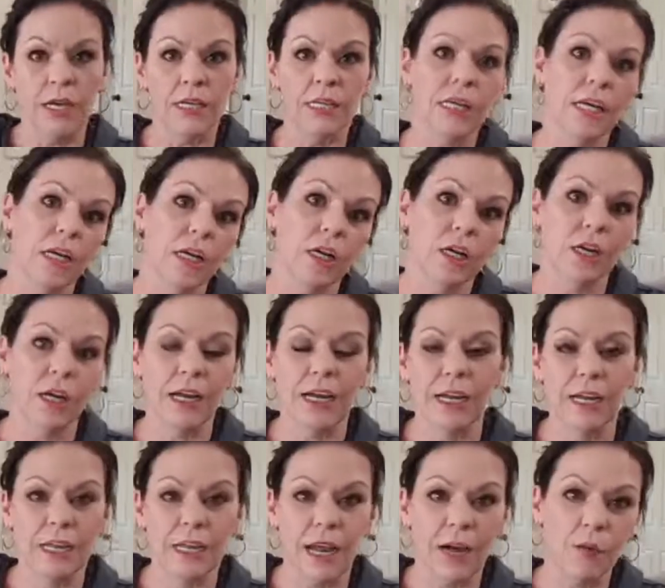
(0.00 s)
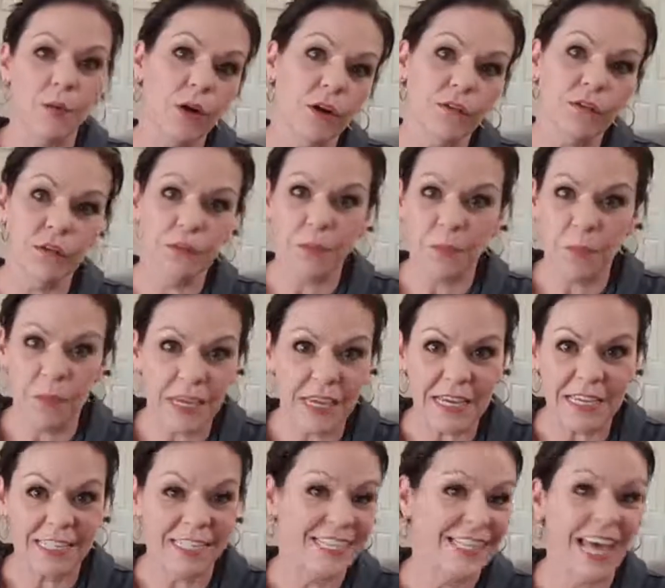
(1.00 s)
a year and I work from the
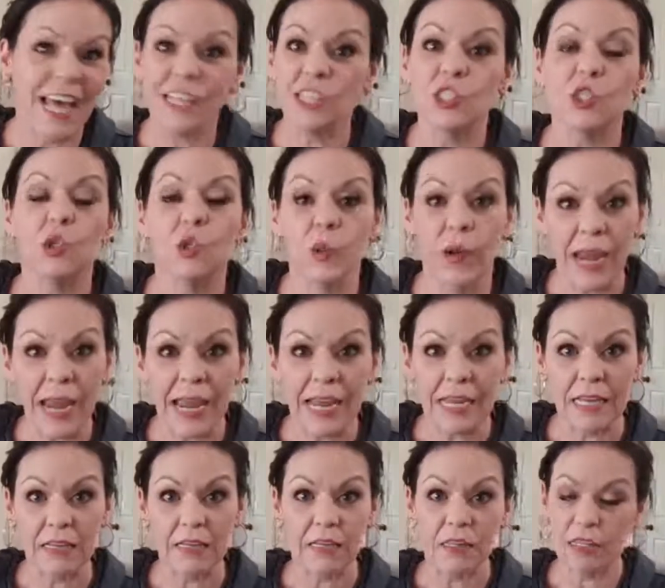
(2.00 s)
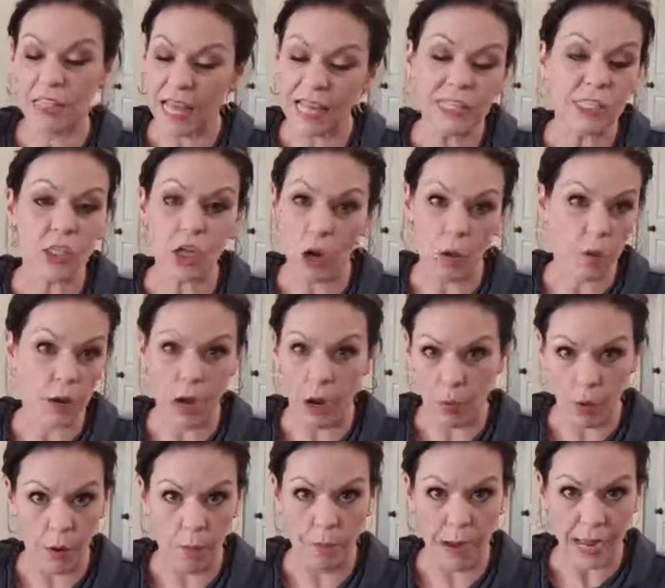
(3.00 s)
beach, and that's great. That's not what
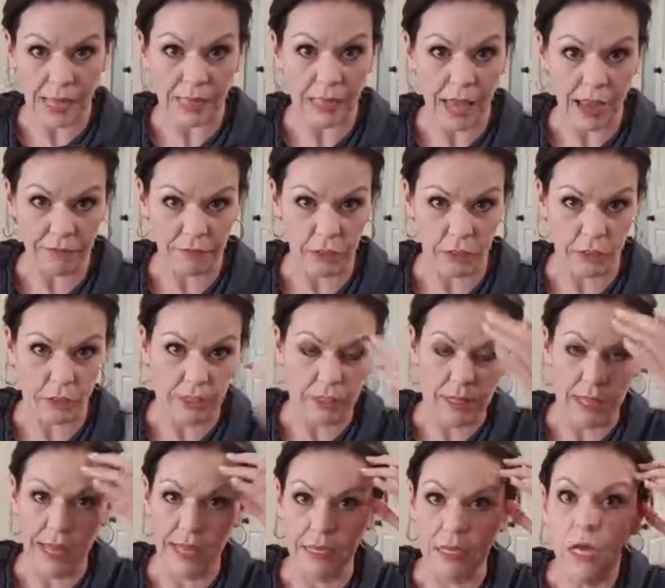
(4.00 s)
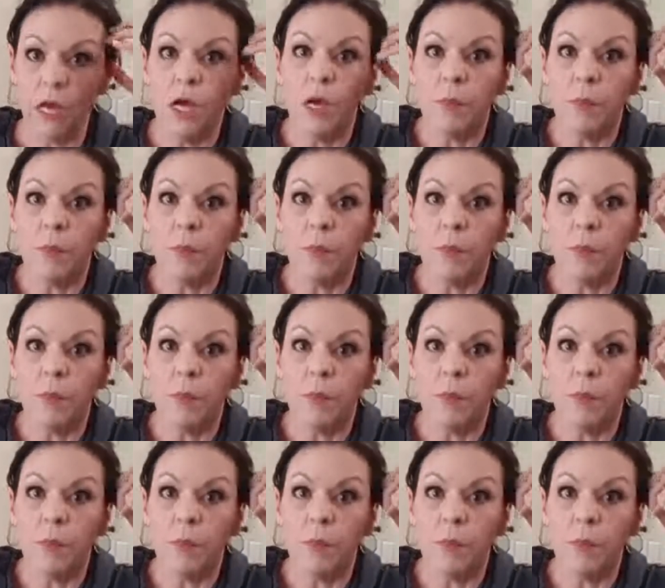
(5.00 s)
I want my life to look like.